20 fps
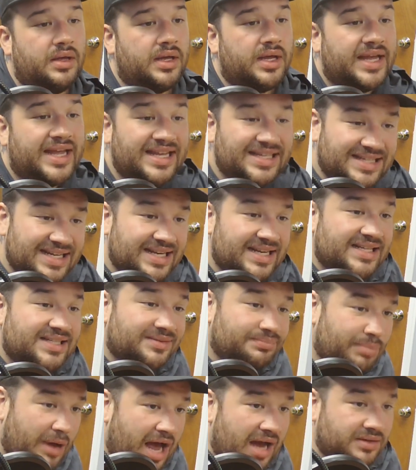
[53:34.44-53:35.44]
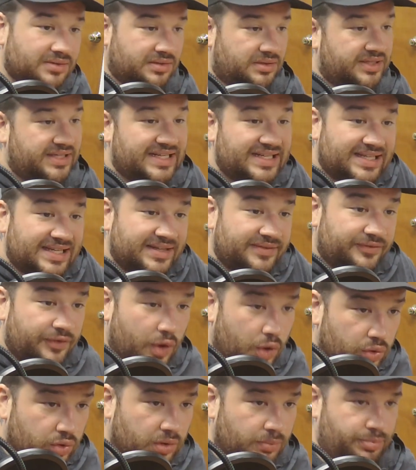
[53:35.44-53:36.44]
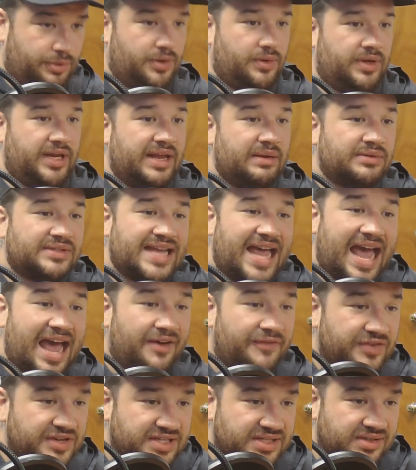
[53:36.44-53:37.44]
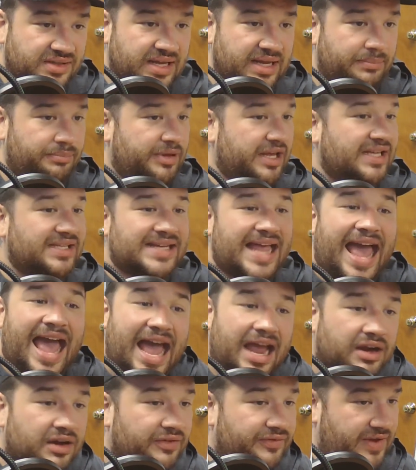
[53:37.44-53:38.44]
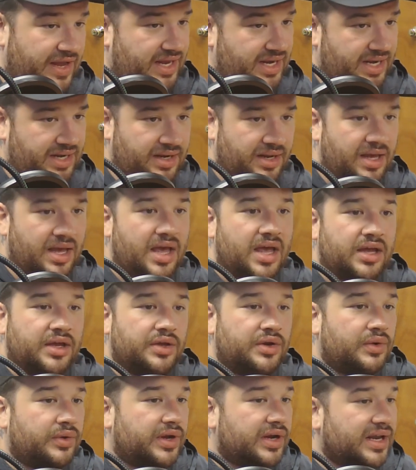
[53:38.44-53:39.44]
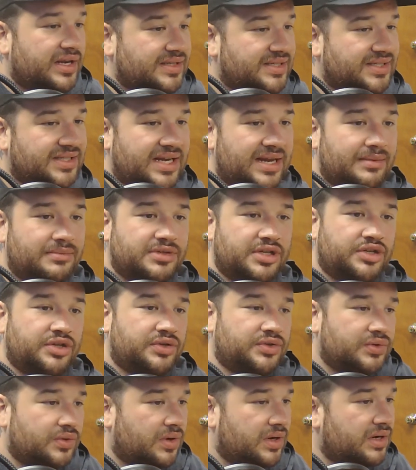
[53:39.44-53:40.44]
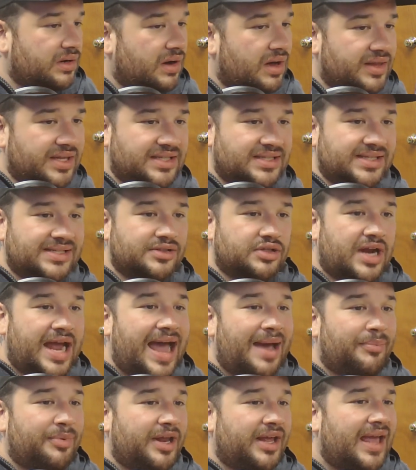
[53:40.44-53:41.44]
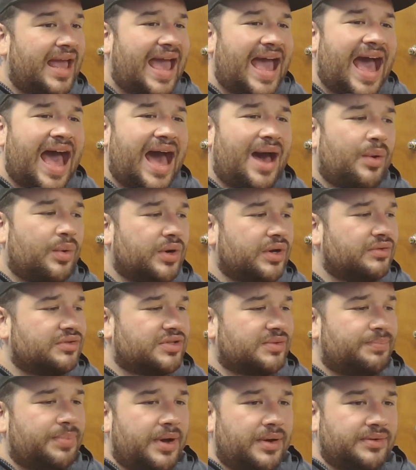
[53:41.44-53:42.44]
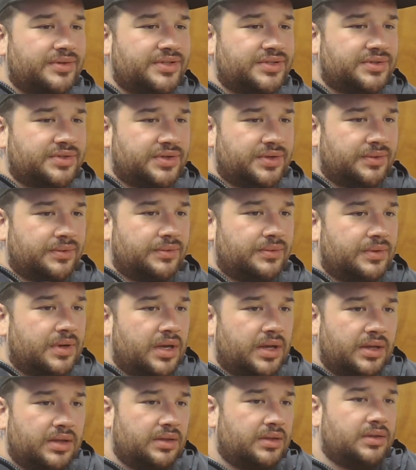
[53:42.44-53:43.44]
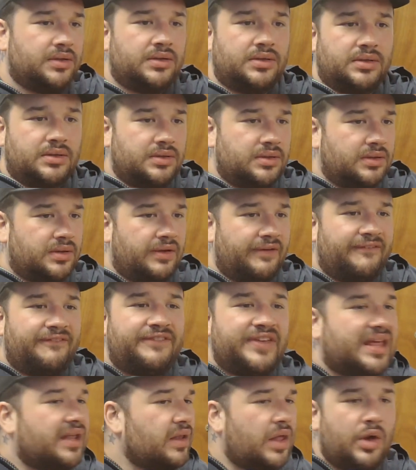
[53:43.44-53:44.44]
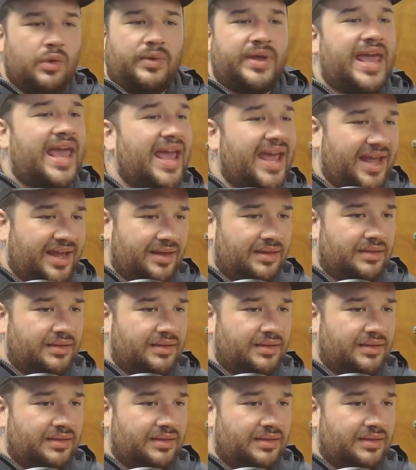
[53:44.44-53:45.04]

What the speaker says: He's in his boxers. He's vulnerable. He was half asleep. He's aggravated. You're getting slams at your door. All these things are happening. How are you supposed to feel okay?